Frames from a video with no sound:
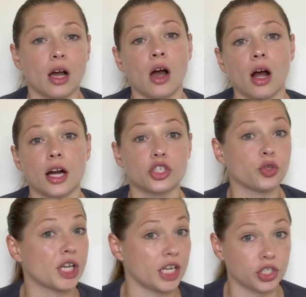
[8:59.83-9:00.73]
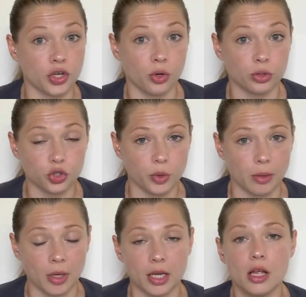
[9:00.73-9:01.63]
our traditional
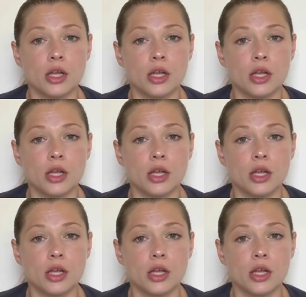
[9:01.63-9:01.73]
treatment.